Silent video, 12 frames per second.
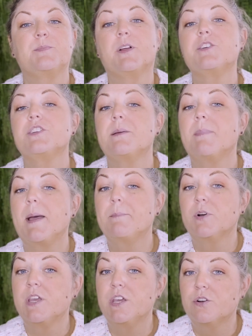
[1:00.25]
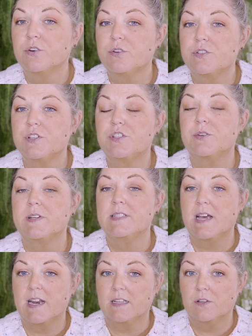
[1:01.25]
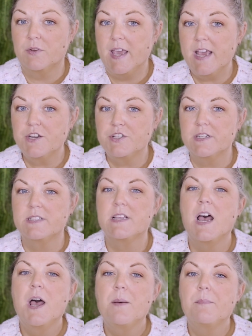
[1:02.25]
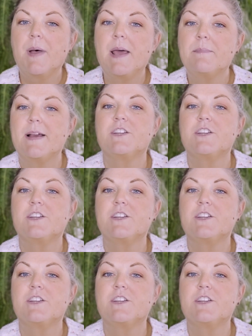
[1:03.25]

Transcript: splurging by booking cruises to exotic locations, but by